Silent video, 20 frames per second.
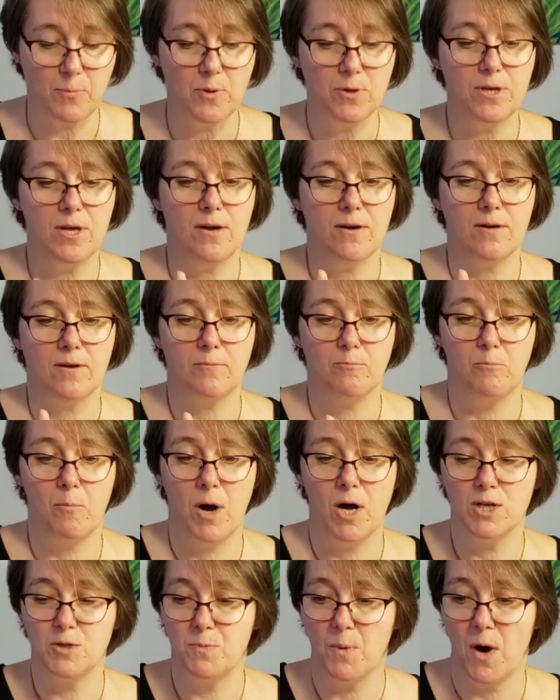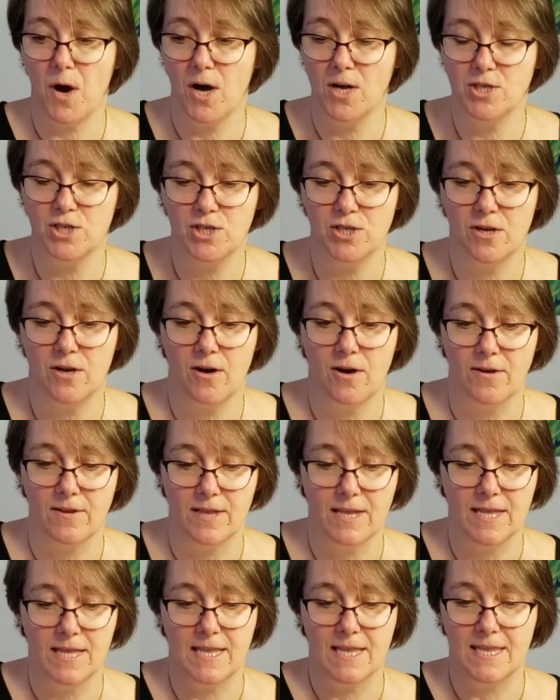put a Modge Podge
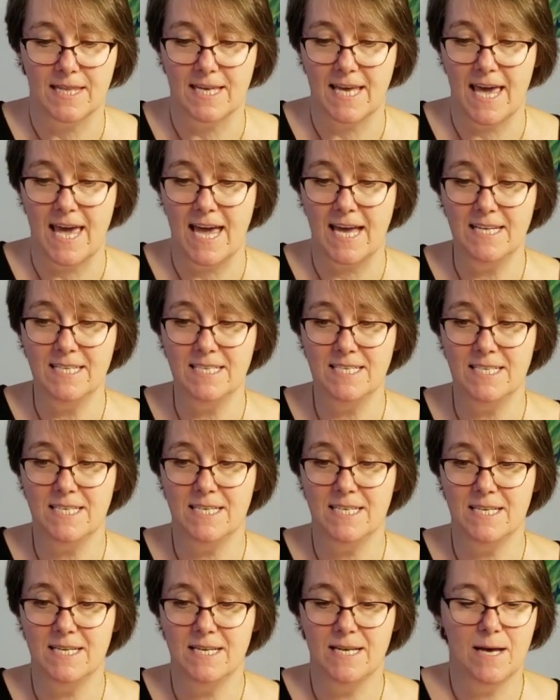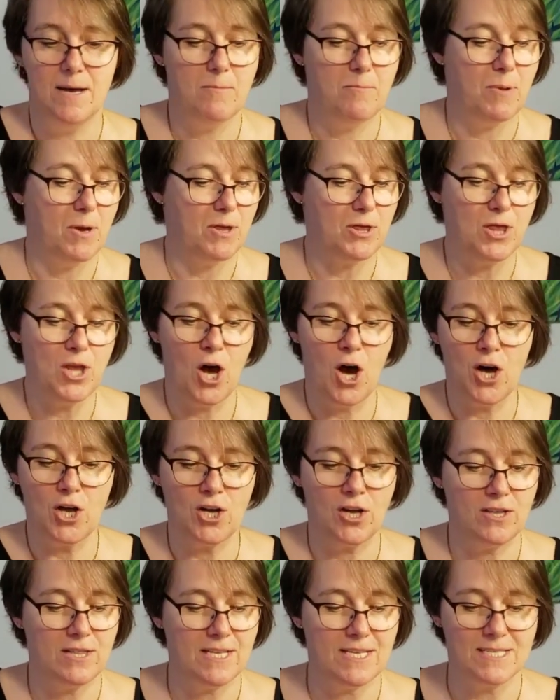on the end, but not
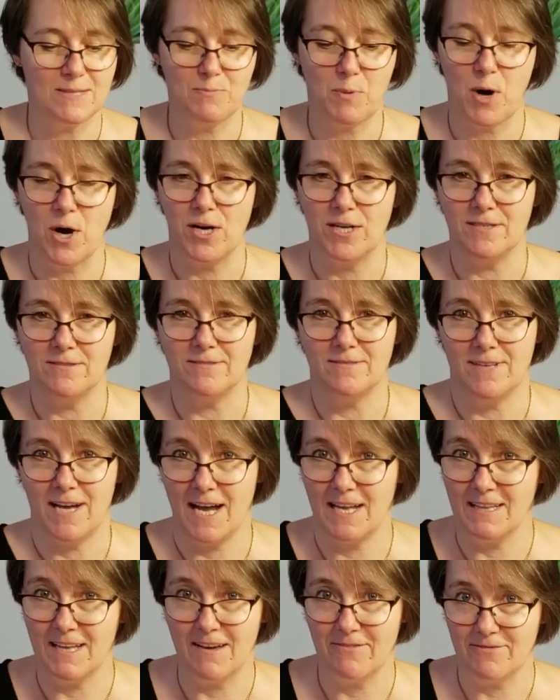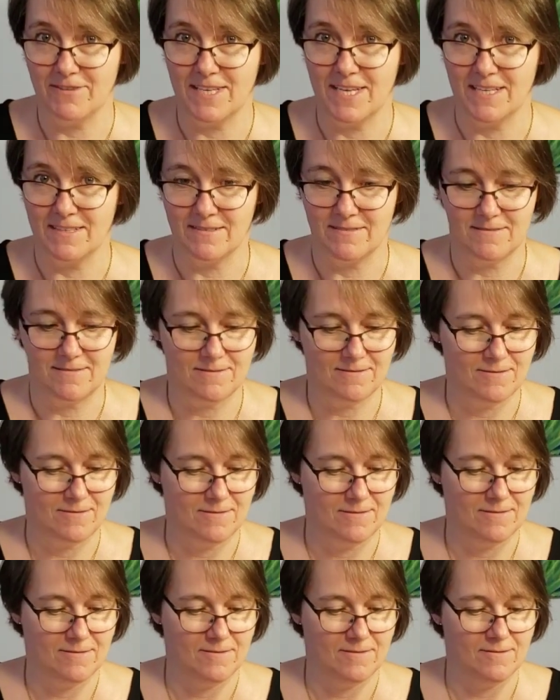on this part. I left it
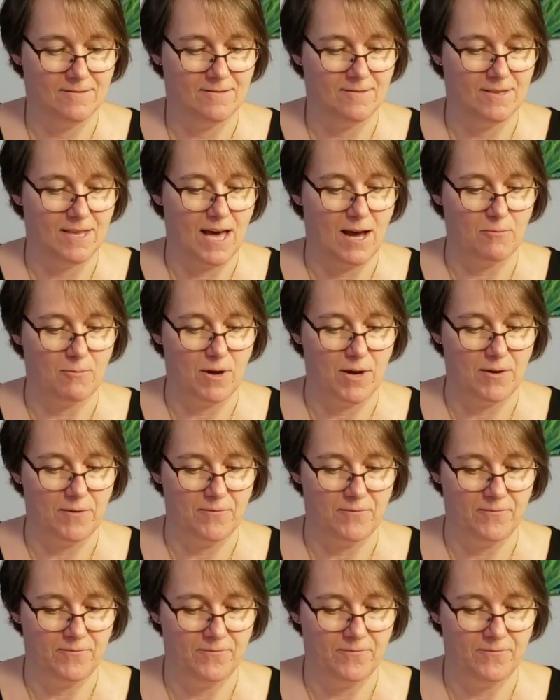that way.